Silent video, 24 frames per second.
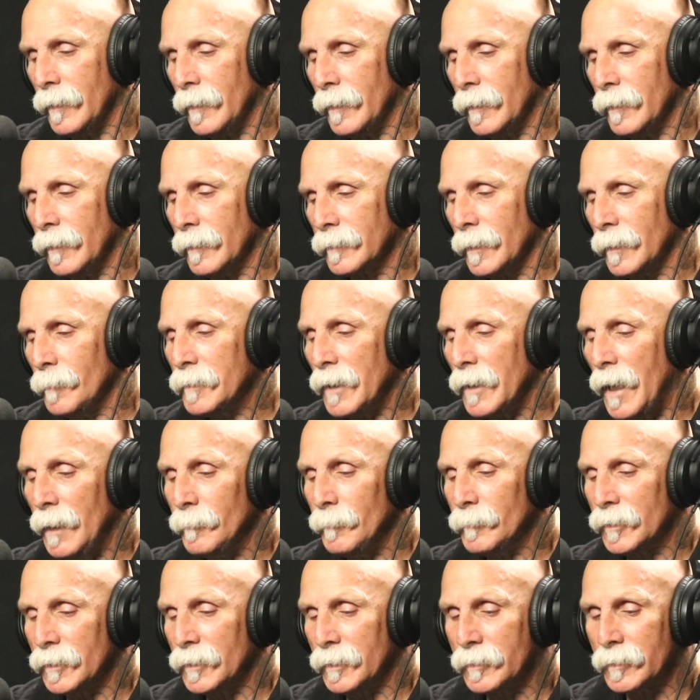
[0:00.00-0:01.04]

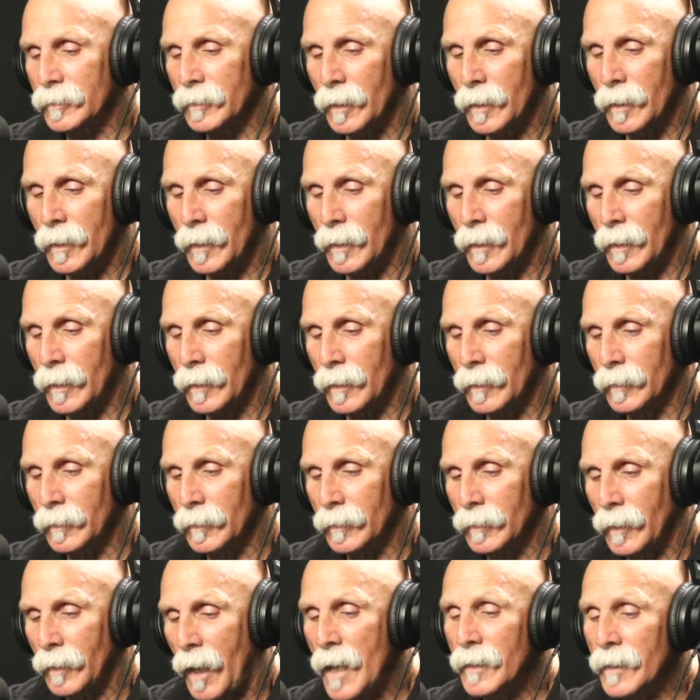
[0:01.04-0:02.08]
sometimes it's
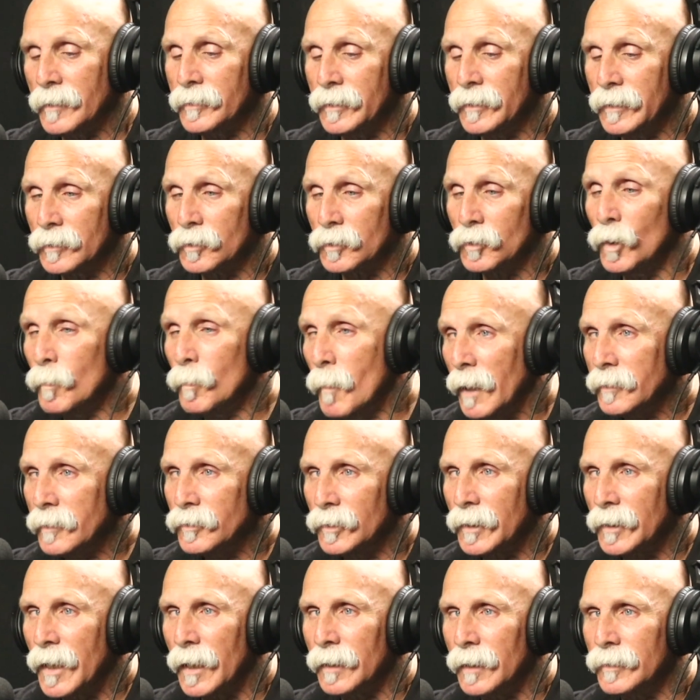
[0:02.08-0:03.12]
honesty is too much.
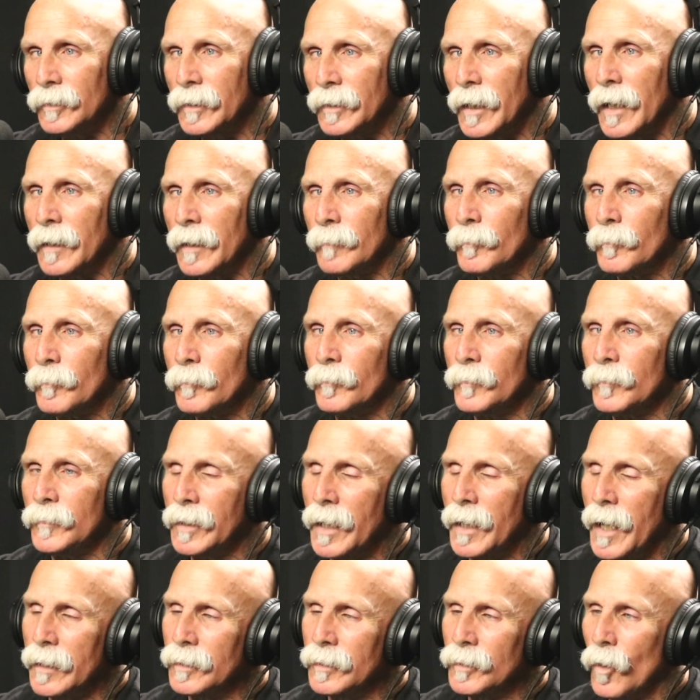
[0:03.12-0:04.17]
You
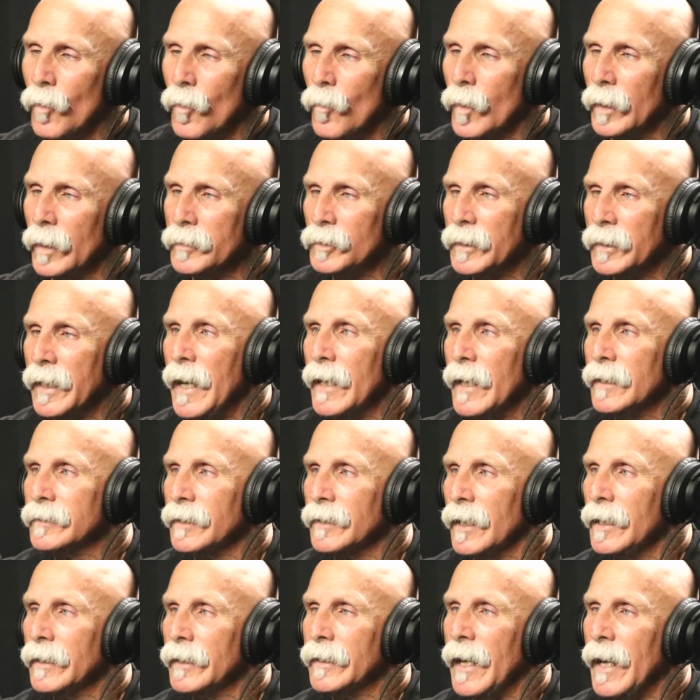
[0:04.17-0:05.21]
gotta know what you can
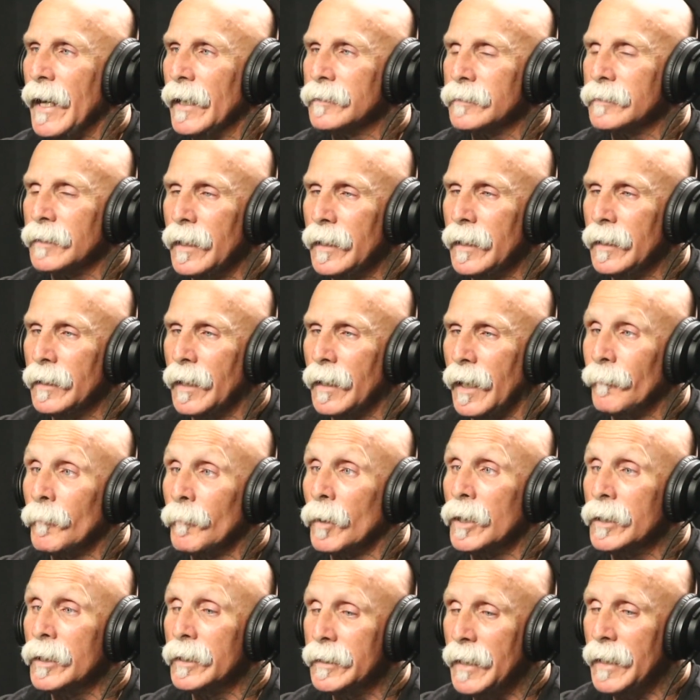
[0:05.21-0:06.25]
say and can't say. I'm
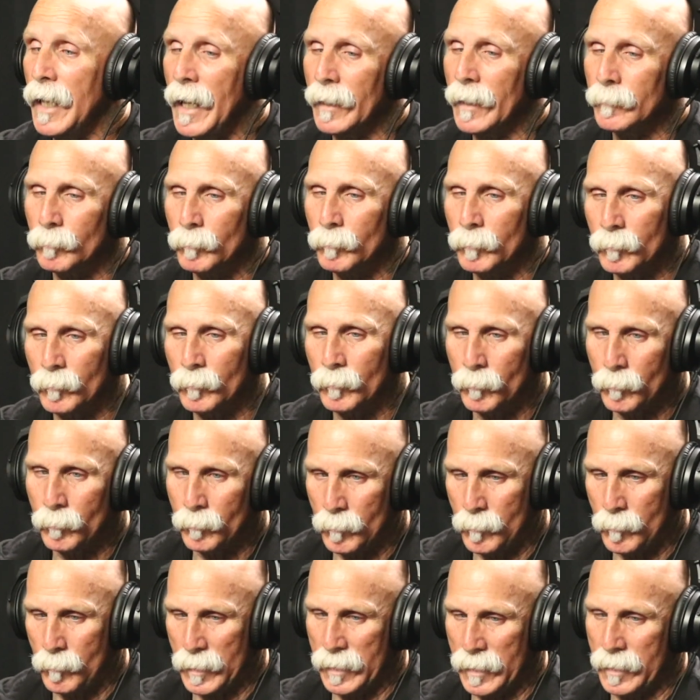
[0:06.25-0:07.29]
learning that
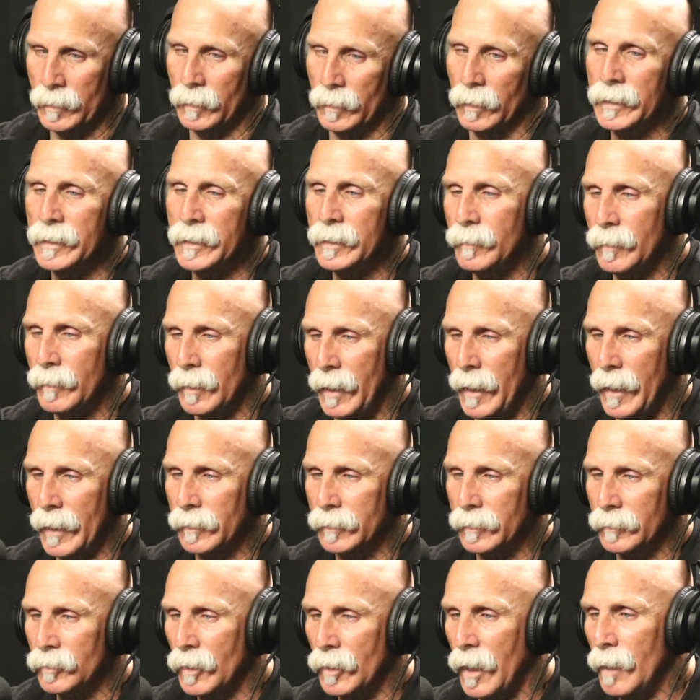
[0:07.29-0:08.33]
being a lead at
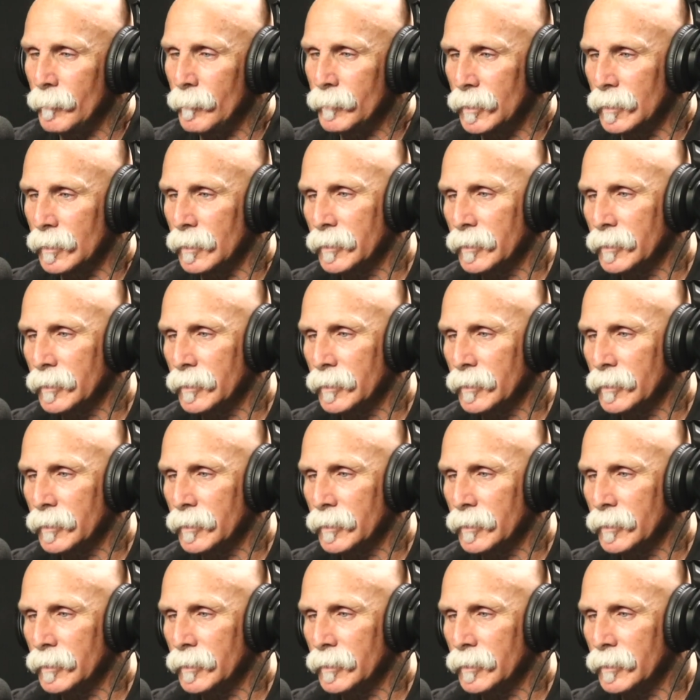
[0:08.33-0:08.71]
the job. There's